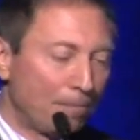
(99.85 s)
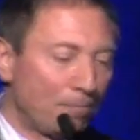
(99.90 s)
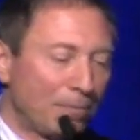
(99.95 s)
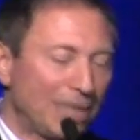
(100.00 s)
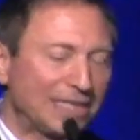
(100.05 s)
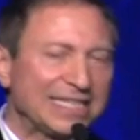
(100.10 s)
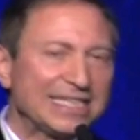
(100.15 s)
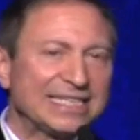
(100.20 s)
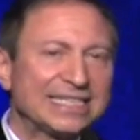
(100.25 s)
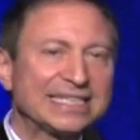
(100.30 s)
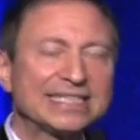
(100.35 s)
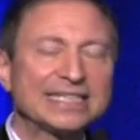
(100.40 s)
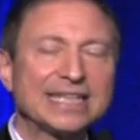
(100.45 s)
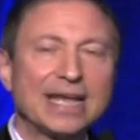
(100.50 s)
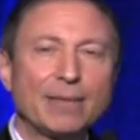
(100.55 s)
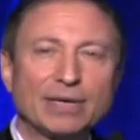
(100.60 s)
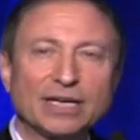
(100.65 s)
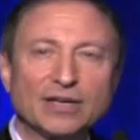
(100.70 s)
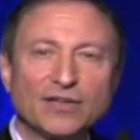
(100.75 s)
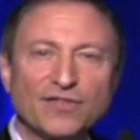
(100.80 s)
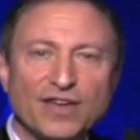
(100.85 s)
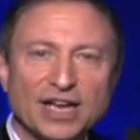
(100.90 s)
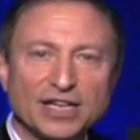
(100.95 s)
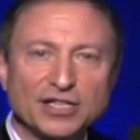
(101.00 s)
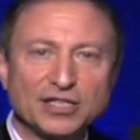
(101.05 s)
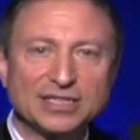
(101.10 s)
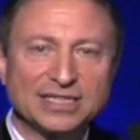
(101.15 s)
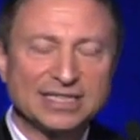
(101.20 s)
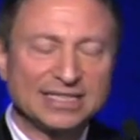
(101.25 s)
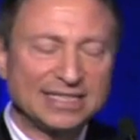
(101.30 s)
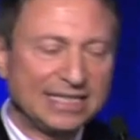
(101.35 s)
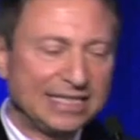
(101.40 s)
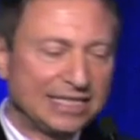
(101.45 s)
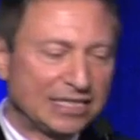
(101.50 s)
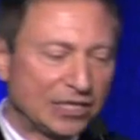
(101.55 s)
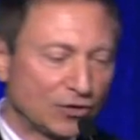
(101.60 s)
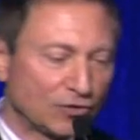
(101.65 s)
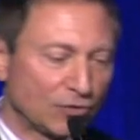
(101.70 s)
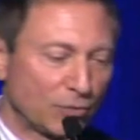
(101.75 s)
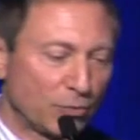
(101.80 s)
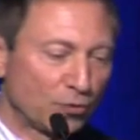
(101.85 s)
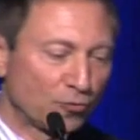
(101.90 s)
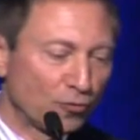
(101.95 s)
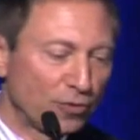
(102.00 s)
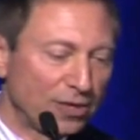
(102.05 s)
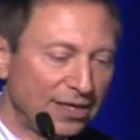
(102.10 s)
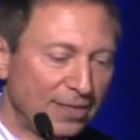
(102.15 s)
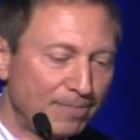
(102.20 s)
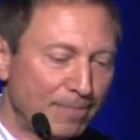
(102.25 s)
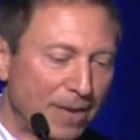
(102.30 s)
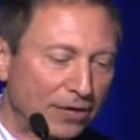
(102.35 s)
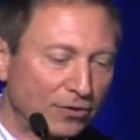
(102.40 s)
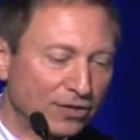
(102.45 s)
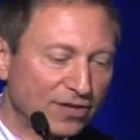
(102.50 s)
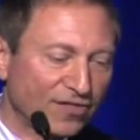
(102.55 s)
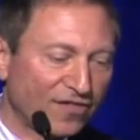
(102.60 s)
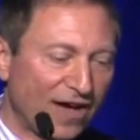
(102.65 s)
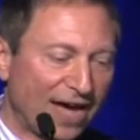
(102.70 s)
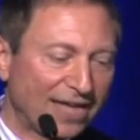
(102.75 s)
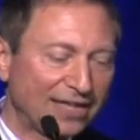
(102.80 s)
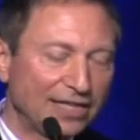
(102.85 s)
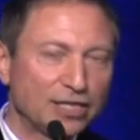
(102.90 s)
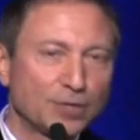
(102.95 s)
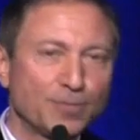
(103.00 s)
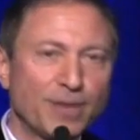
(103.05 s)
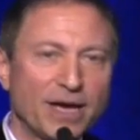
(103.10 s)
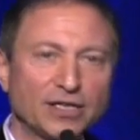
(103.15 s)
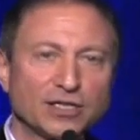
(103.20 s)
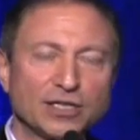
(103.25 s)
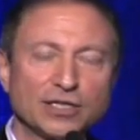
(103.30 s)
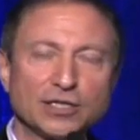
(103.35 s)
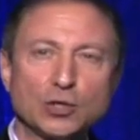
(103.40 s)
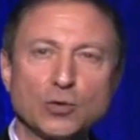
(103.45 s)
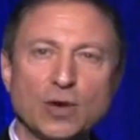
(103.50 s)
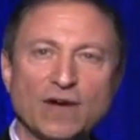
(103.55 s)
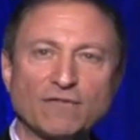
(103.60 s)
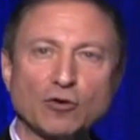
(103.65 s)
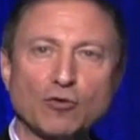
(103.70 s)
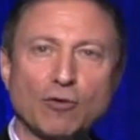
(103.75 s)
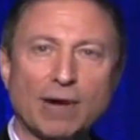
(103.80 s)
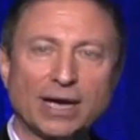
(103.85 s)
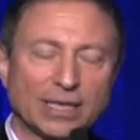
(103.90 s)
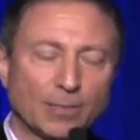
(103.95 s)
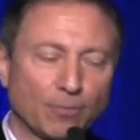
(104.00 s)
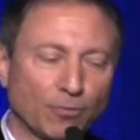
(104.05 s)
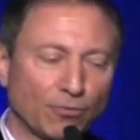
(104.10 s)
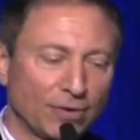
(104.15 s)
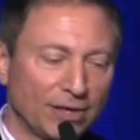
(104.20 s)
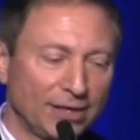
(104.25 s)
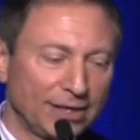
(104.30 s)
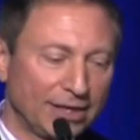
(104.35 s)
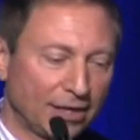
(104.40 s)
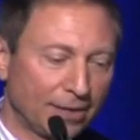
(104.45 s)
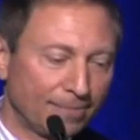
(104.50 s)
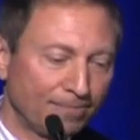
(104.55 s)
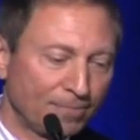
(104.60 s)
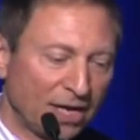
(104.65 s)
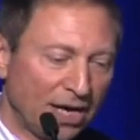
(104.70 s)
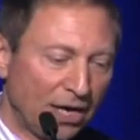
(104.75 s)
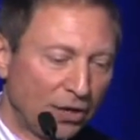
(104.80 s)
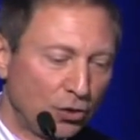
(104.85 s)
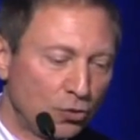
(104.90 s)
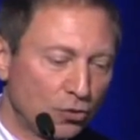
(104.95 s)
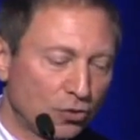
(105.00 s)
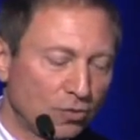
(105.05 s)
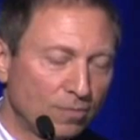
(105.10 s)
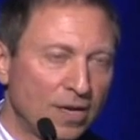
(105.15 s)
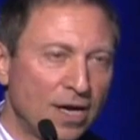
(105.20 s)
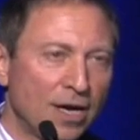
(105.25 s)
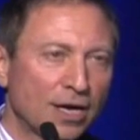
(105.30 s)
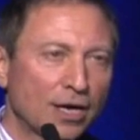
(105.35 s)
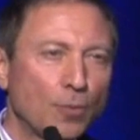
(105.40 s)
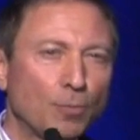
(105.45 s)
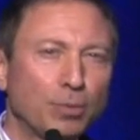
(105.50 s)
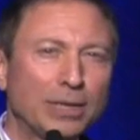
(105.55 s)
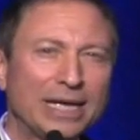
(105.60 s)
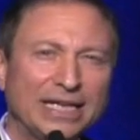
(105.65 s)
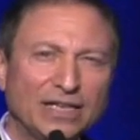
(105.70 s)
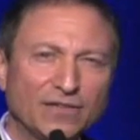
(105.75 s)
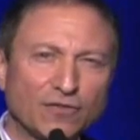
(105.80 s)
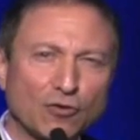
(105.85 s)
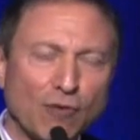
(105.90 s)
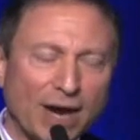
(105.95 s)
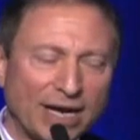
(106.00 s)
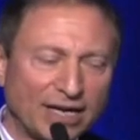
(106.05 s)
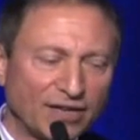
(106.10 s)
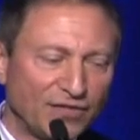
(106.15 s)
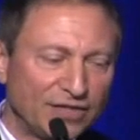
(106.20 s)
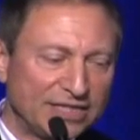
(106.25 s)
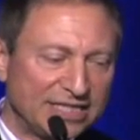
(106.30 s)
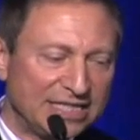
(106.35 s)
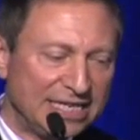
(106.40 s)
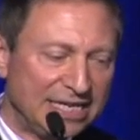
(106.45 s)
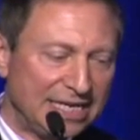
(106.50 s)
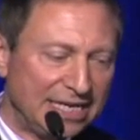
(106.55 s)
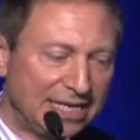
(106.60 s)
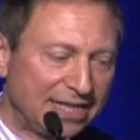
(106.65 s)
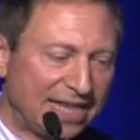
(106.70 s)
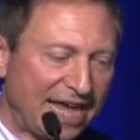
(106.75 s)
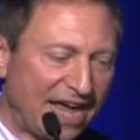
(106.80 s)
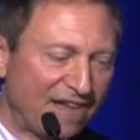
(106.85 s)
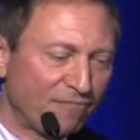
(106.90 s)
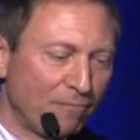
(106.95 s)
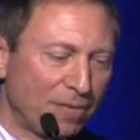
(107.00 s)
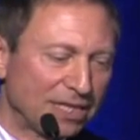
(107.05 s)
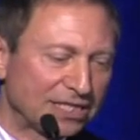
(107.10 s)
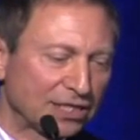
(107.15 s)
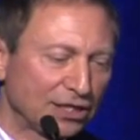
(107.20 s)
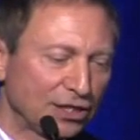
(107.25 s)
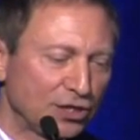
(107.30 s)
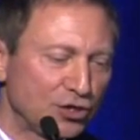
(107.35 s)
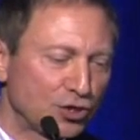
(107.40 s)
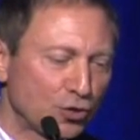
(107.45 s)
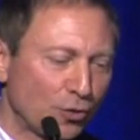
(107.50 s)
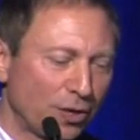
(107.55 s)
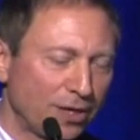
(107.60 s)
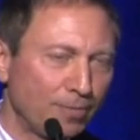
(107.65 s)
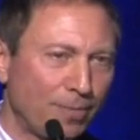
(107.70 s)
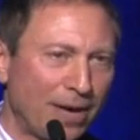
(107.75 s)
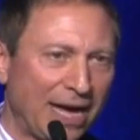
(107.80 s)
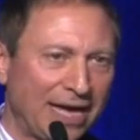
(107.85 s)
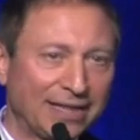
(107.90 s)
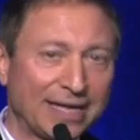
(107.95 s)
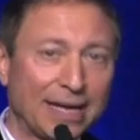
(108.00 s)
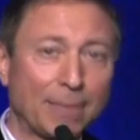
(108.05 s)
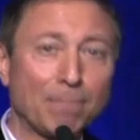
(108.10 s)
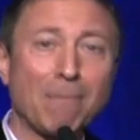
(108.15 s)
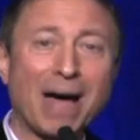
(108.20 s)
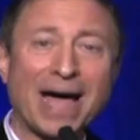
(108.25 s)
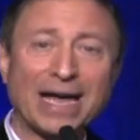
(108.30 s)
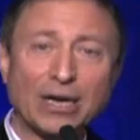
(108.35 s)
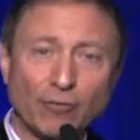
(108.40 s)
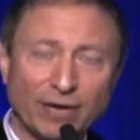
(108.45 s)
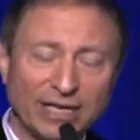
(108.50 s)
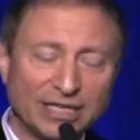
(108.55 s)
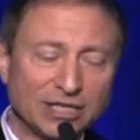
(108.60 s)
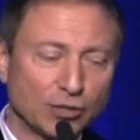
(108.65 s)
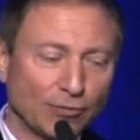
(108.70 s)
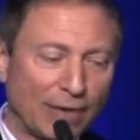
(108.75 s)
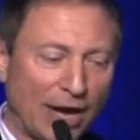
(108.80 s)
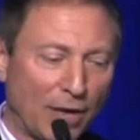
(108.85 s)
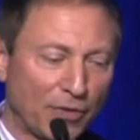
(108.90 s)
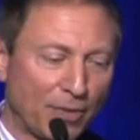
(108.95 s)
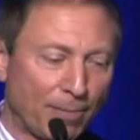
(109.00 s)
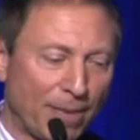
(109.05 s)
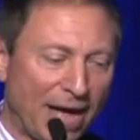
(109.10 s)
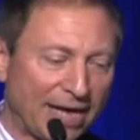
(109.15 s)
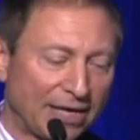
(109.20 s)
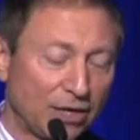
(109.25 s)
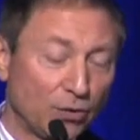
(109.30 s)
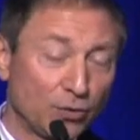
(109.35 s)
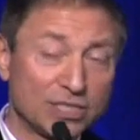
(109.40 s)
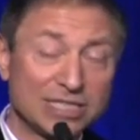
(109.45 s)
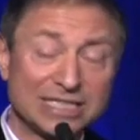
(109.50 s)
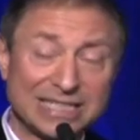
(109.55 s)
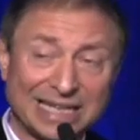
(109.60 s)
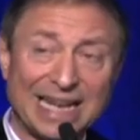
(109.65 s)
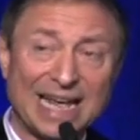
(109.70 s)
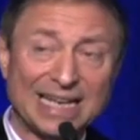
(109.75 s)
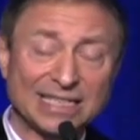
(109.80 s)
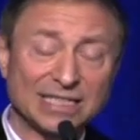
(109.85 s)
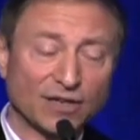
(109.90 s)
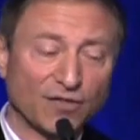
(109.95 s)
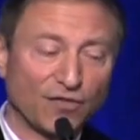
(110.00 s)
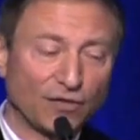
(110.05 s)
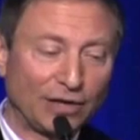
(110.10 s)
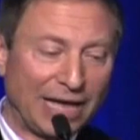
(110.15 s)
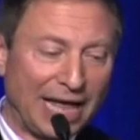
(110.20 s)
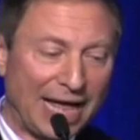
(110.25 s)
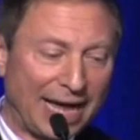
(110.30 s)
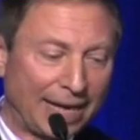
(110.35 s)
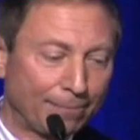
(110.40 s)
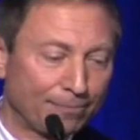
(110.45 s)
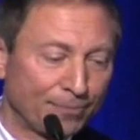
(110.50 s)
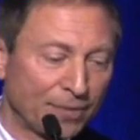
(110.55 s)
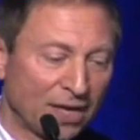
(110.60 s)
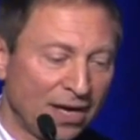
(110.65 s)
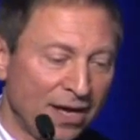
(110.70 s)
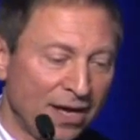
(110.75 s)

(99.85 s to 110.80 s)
Multisystemic infectious disease syndrome would really better define these patients who have chronic Borrelia and who complain of chronic fatigue. They have muscle and joint pain that migrates around the body, which is classic for Lyme.